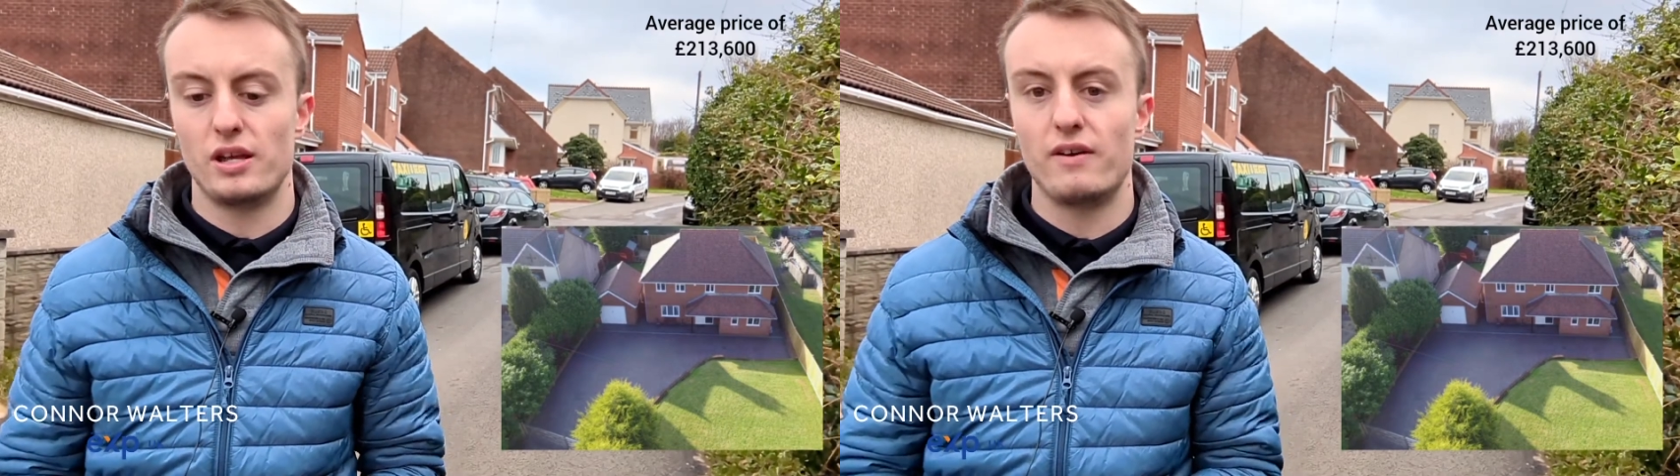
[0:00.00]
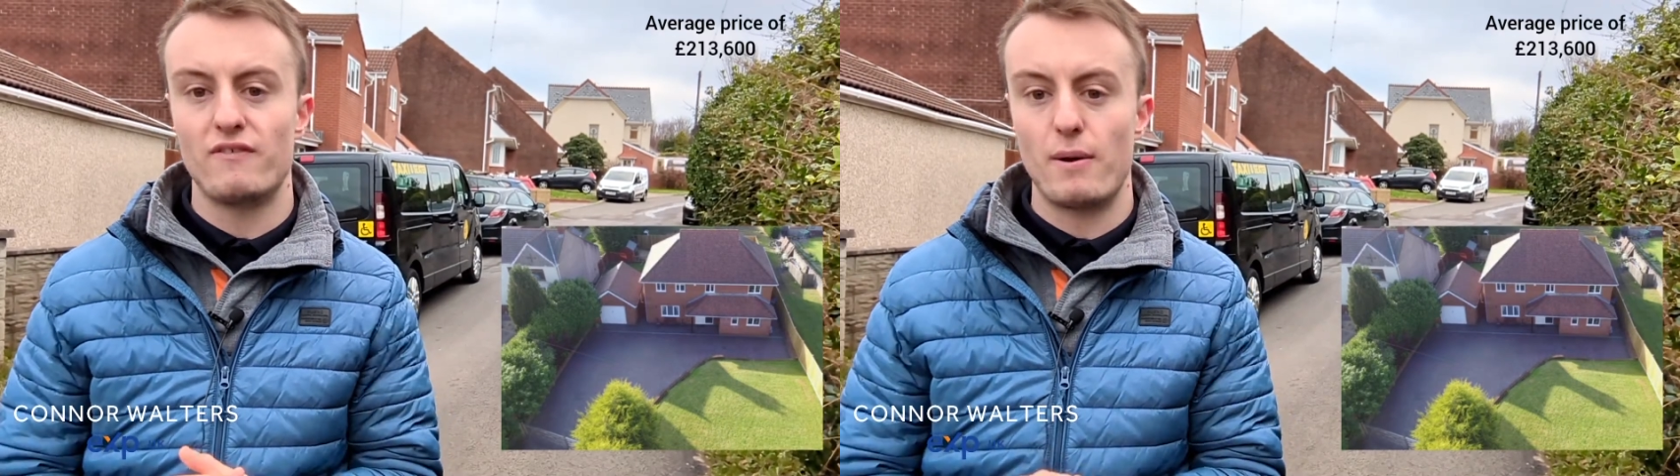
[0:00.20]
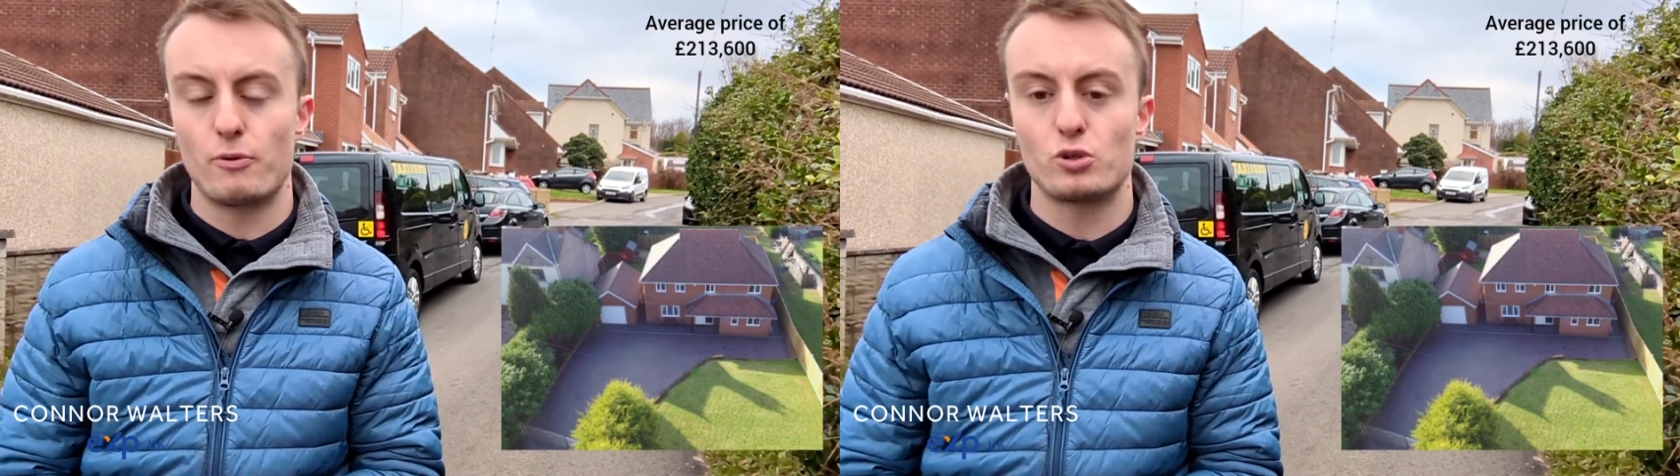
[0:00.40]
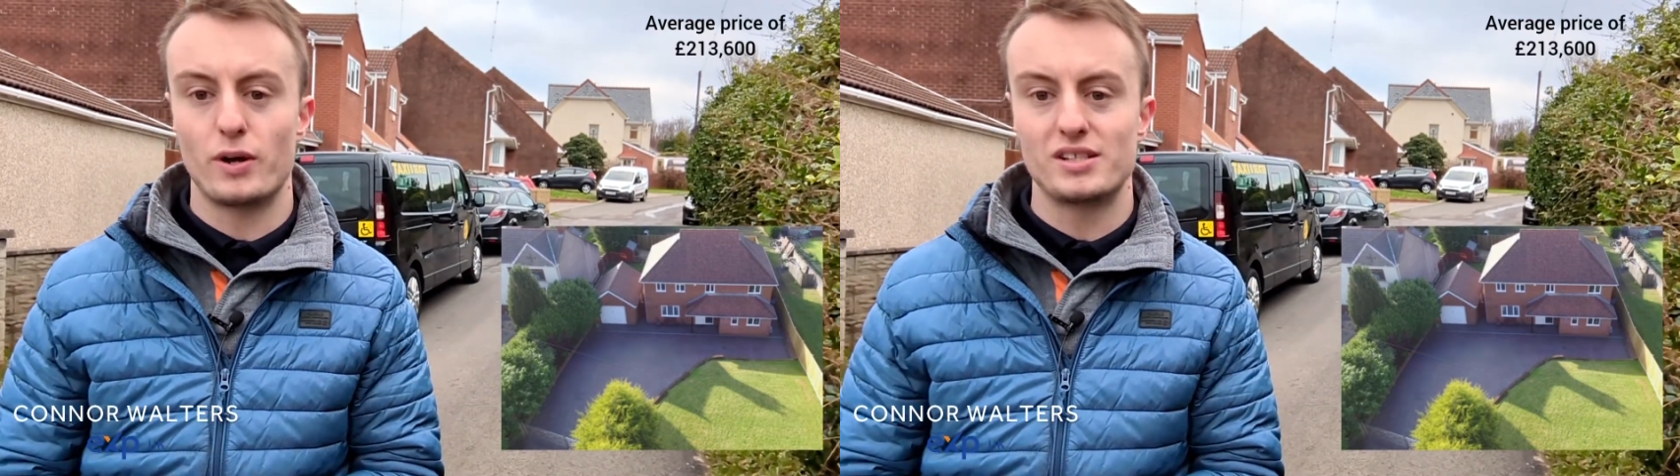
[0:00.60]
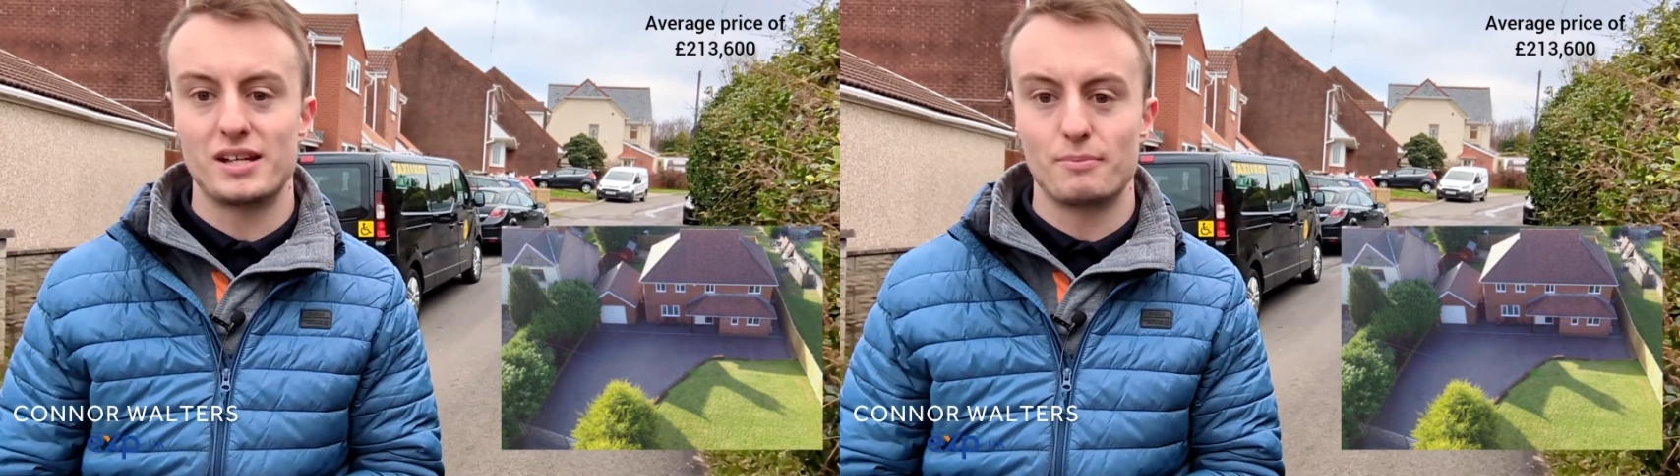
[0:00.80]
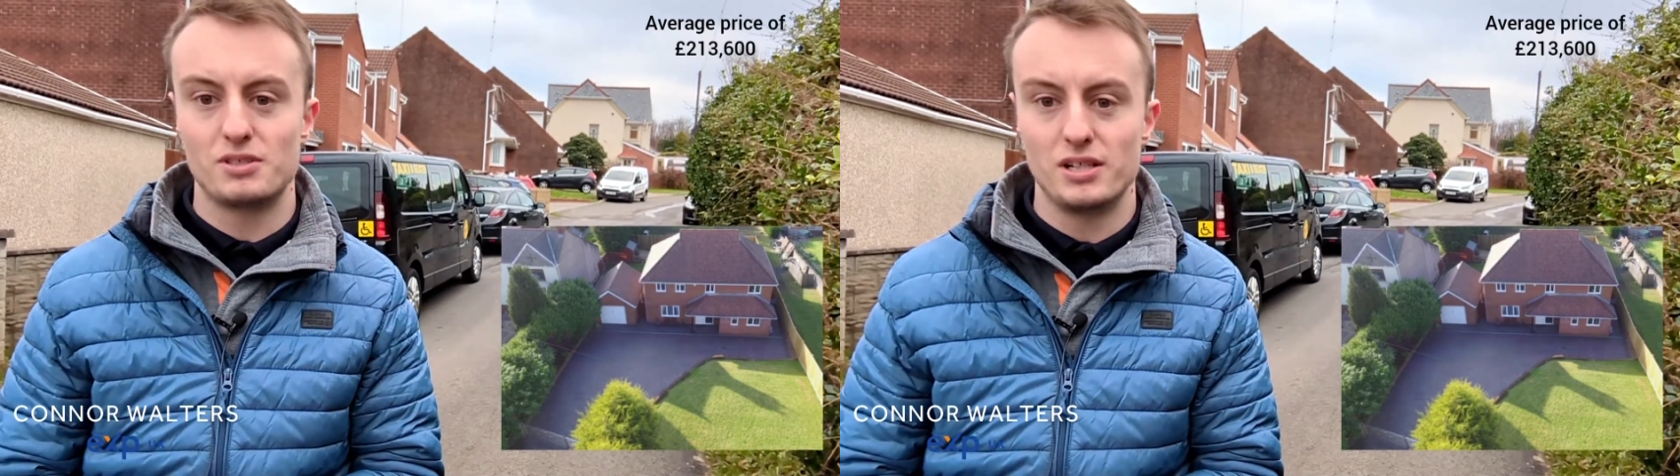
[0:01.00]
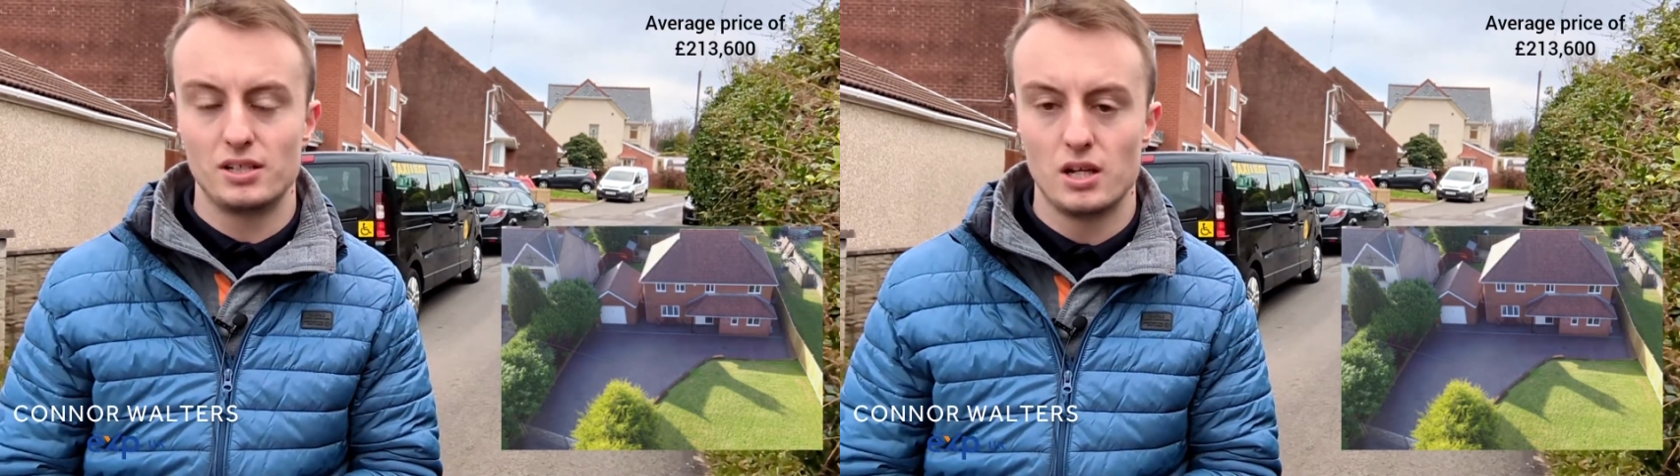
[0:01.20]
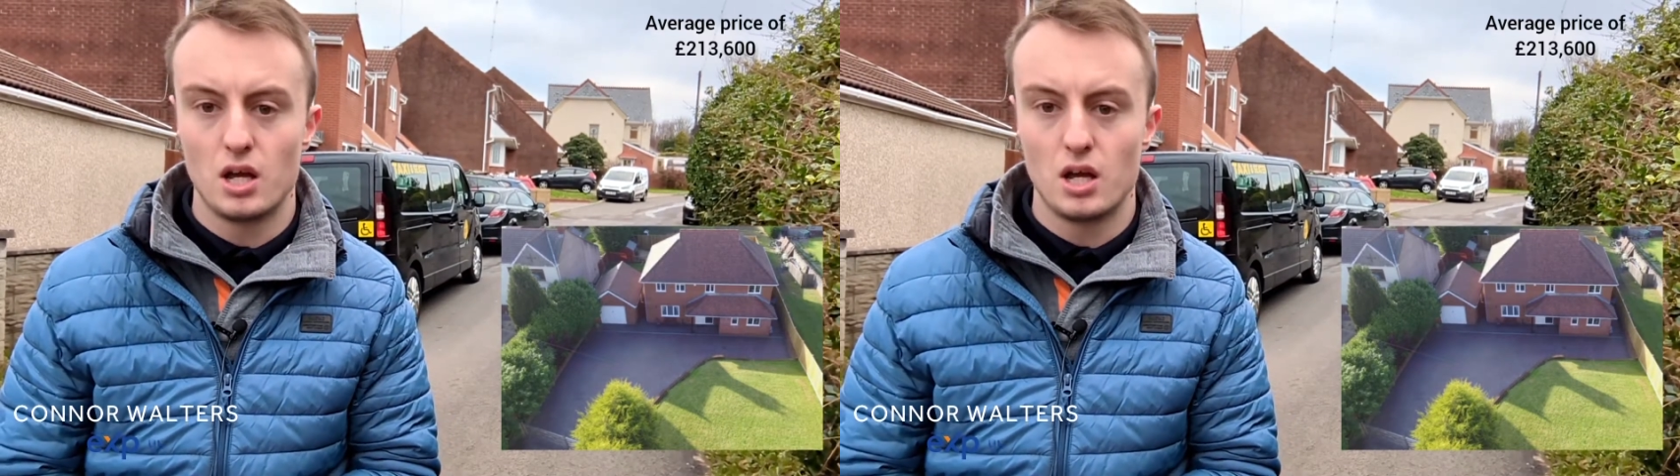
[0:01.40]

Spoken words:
in February 2017.